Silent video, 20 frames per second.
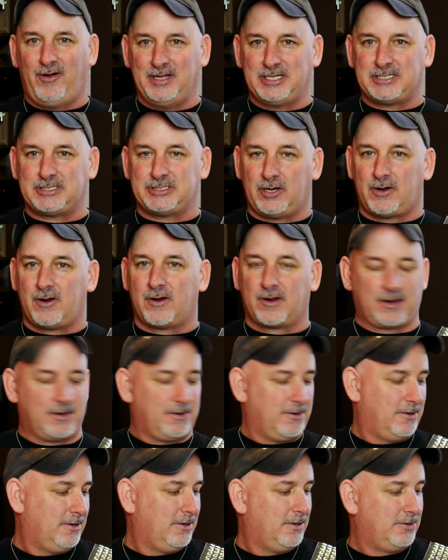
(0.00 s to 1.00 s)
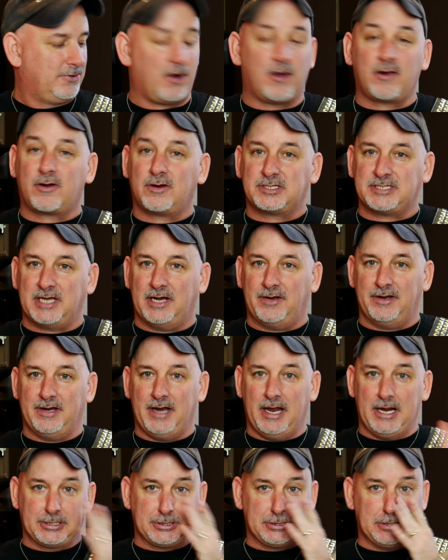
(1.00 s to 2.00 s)
It's darker sounding
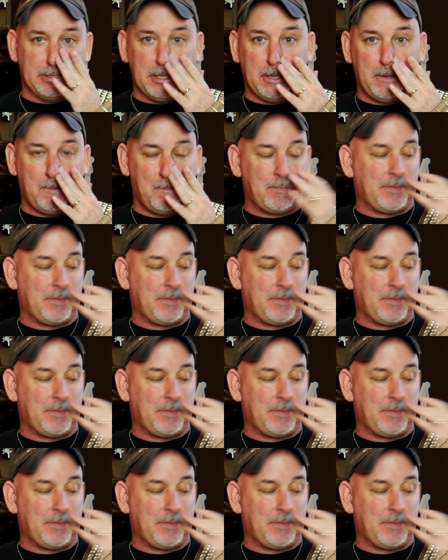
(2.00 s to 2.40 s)
actually.